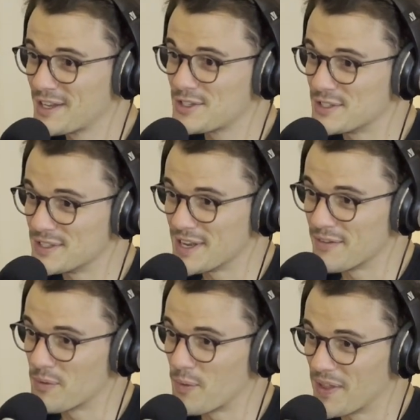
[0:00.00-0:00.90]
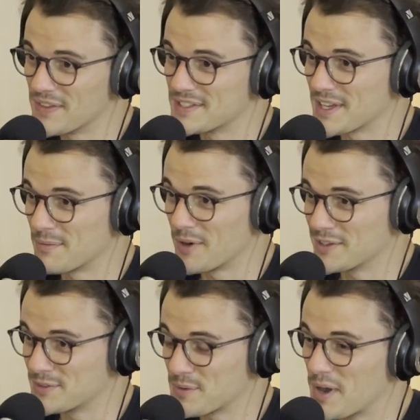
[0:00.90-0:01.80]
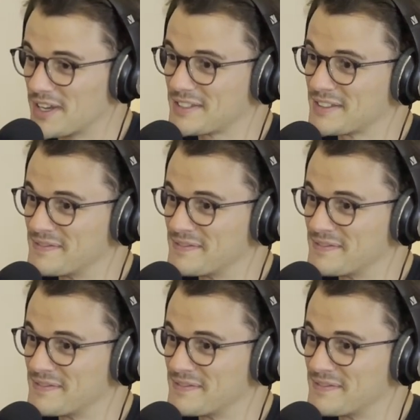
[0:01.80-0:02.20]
She's never won the same race twice.